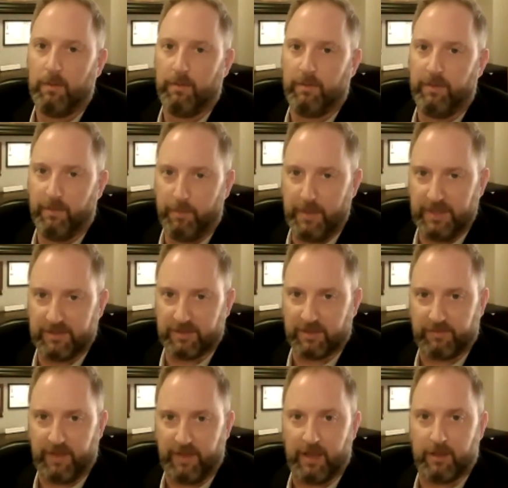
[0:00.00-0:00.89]
the
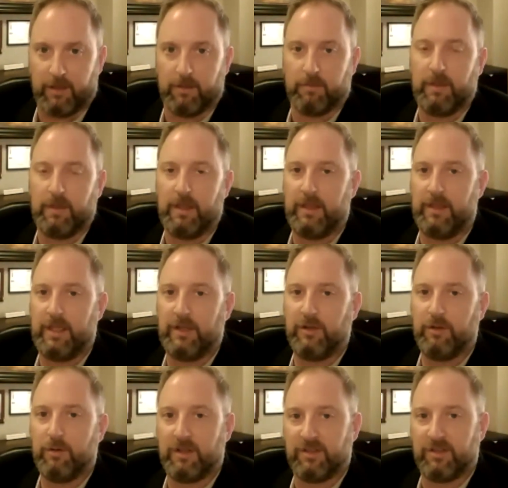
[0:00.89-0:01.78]
business value, and they
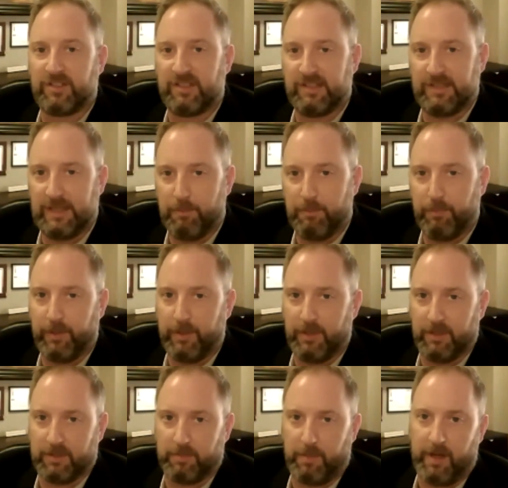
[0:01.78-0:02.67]
do it as
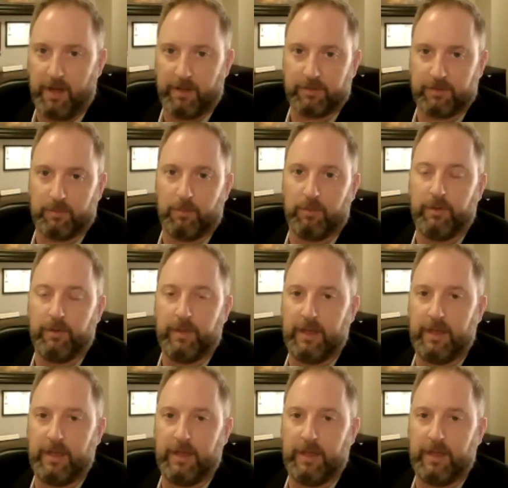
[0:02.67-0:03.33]
simply as possible.